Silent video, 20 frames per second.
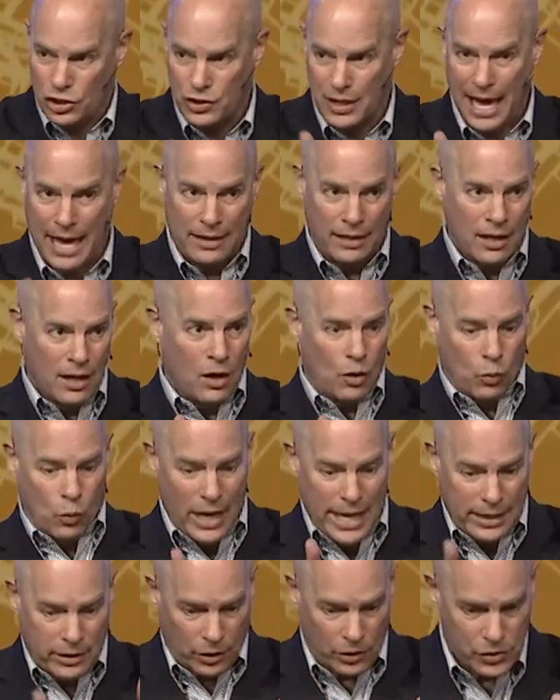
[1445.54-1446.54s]
that
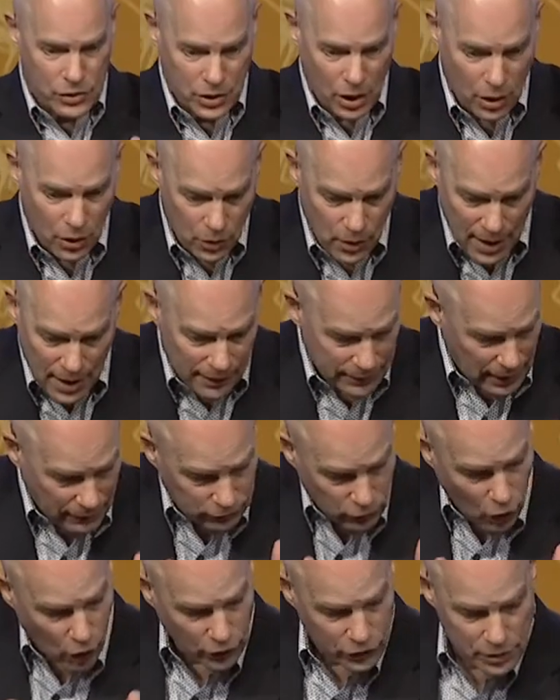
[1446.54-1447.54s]
week or so, they've
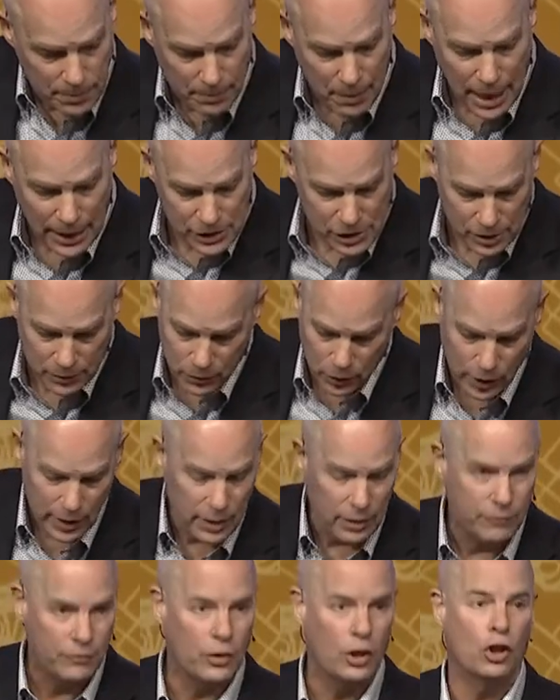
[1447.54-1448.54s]
lost much, and we're
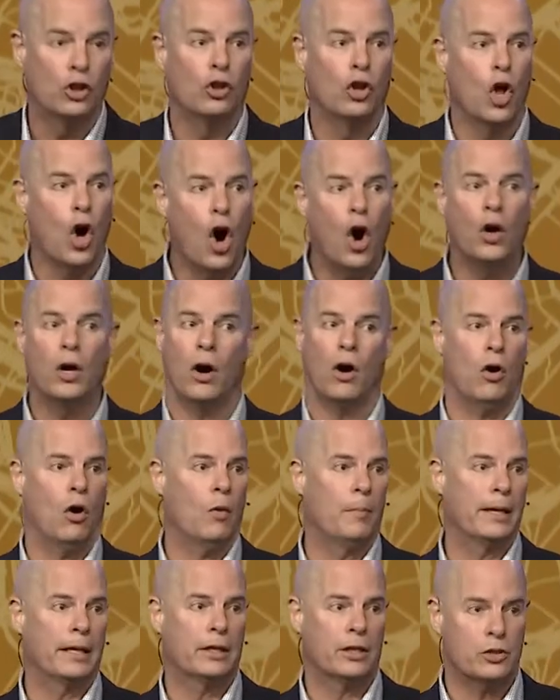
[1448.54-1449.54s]
here for the long haul
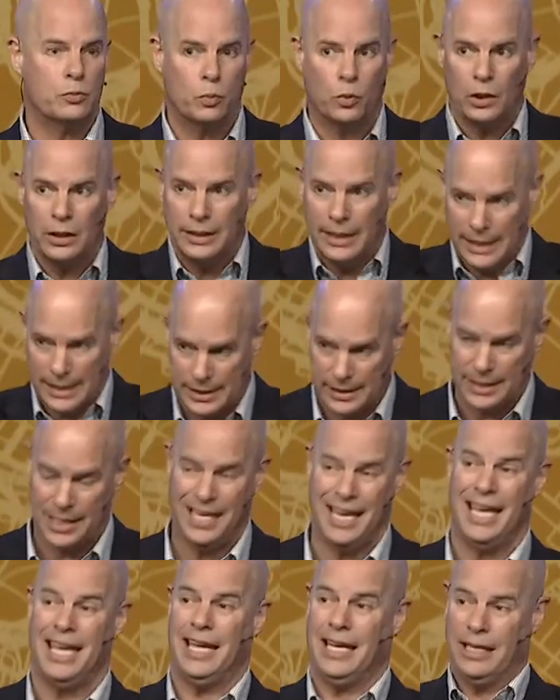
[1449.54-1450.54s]
because we're
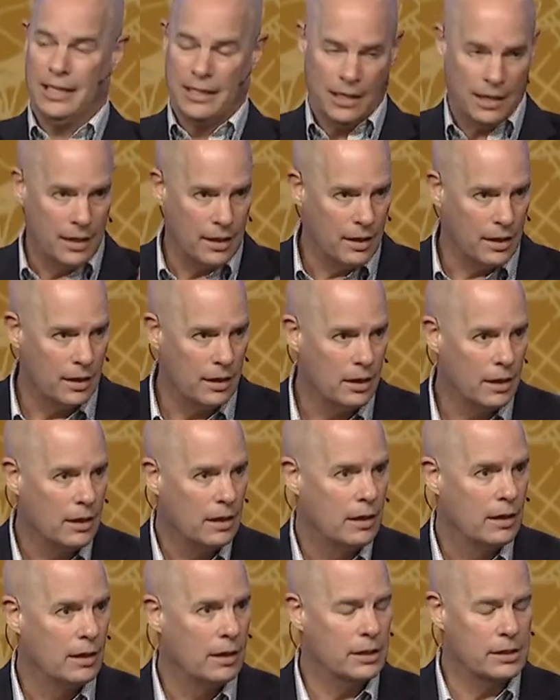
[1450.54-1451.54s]
listening.
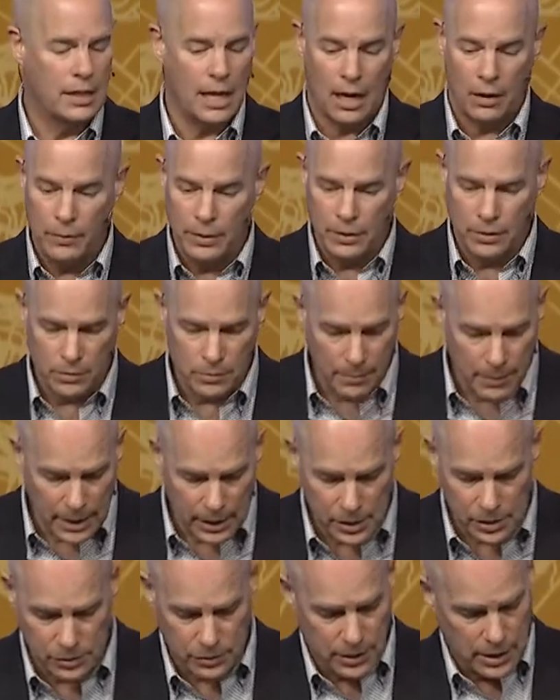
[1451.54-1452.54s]
It's how we do
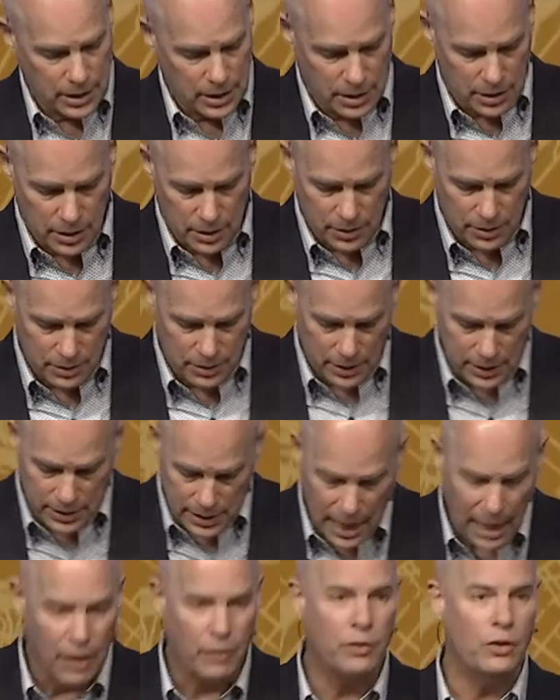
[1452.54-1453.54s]
ministry here. It's
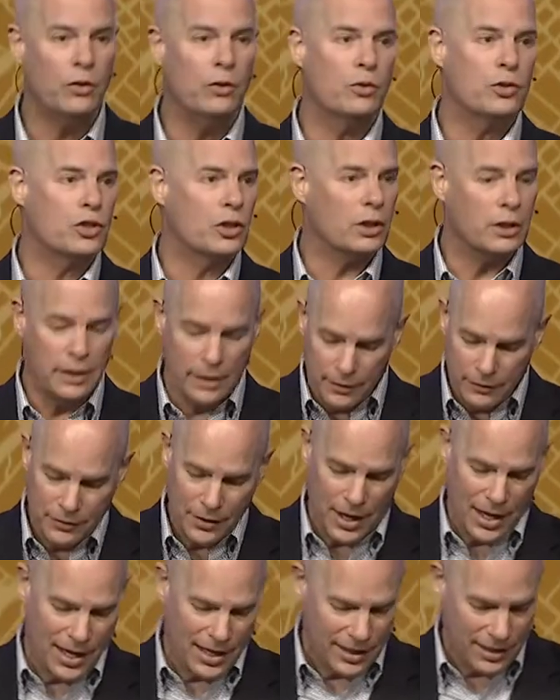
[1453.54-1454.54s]
how you should live
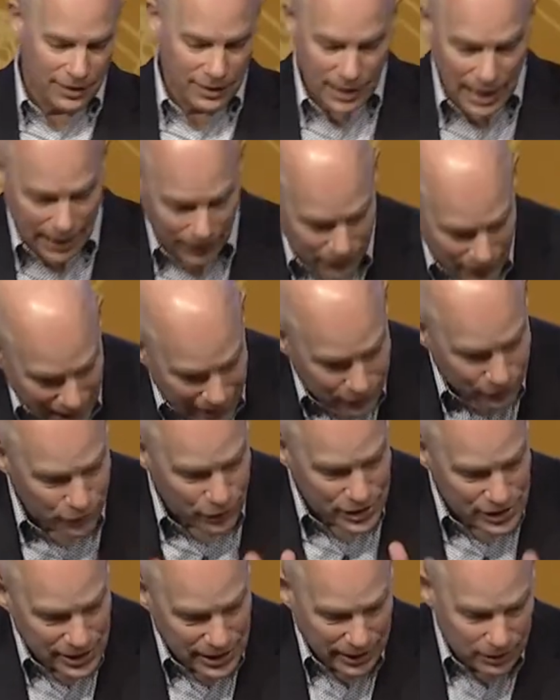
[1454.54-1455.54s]
your life,
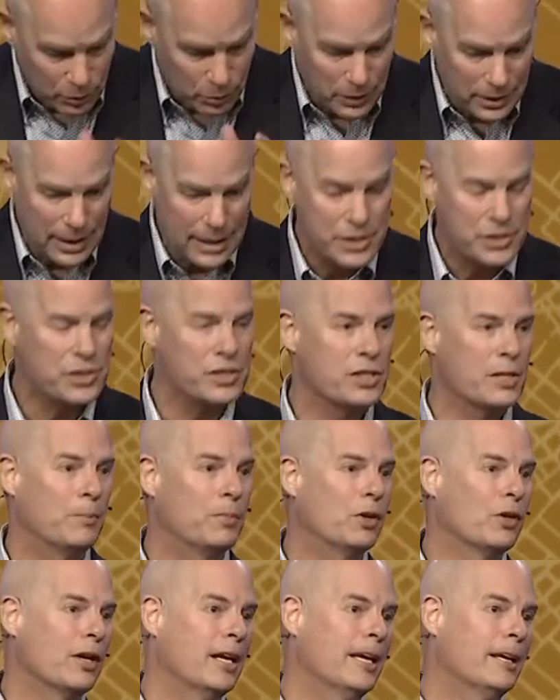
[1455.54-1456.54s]
every single relationship
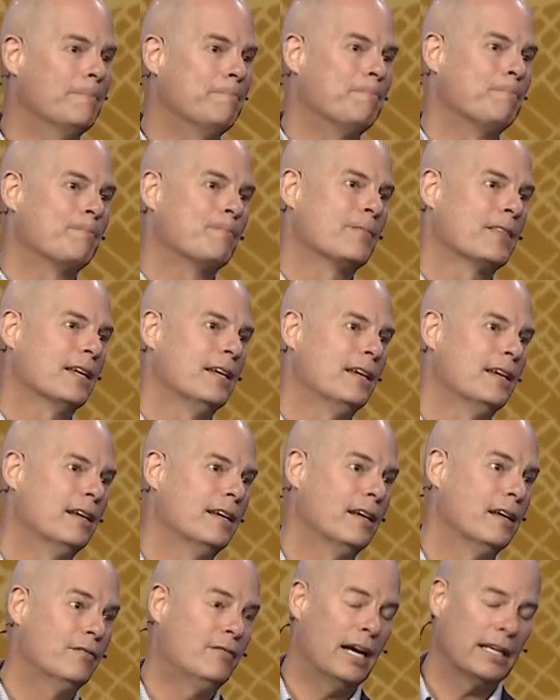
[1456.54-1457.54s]
you're in.
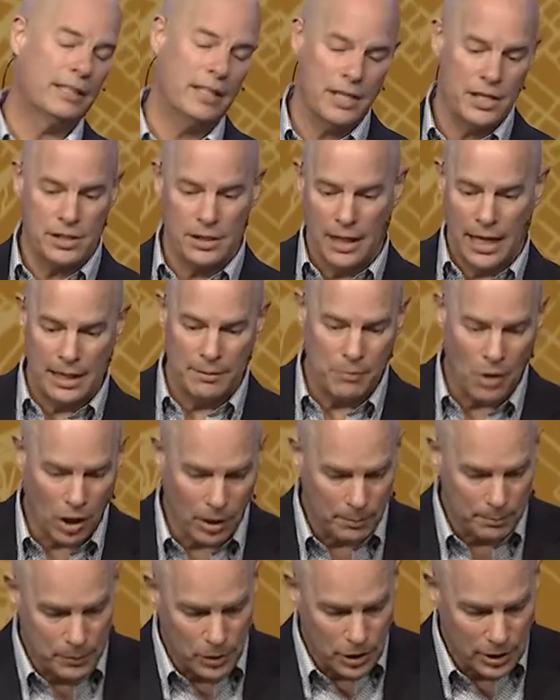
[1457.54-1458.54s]
In fact, in his
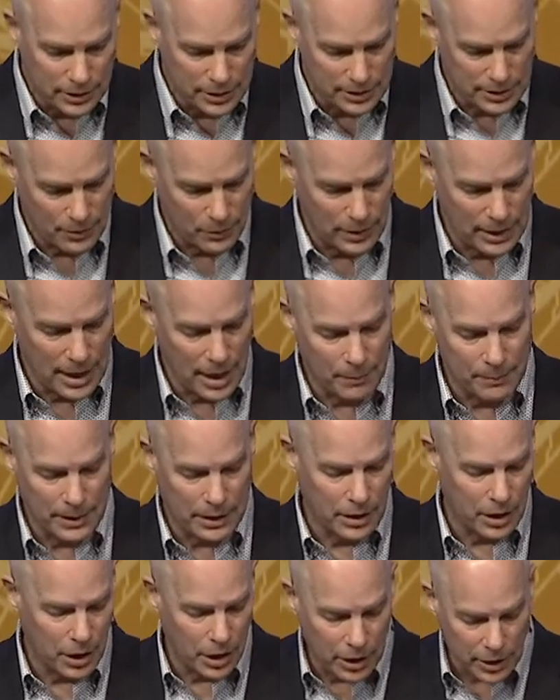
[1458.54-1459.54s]
landmark book, When Helping
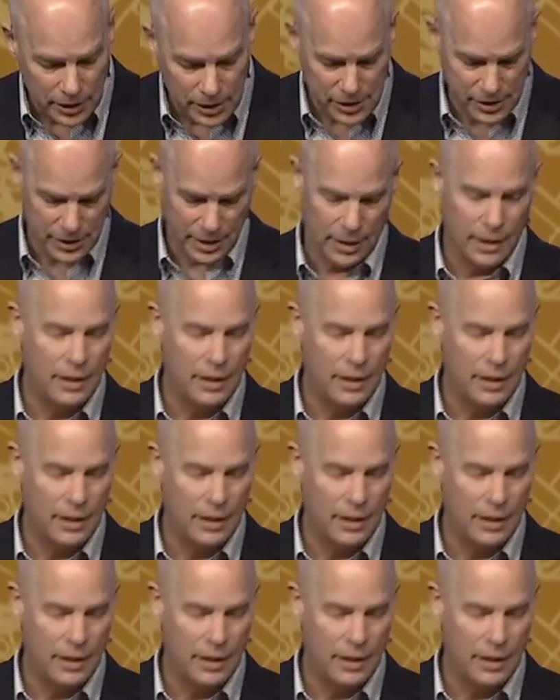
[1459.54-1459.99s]
Hurts,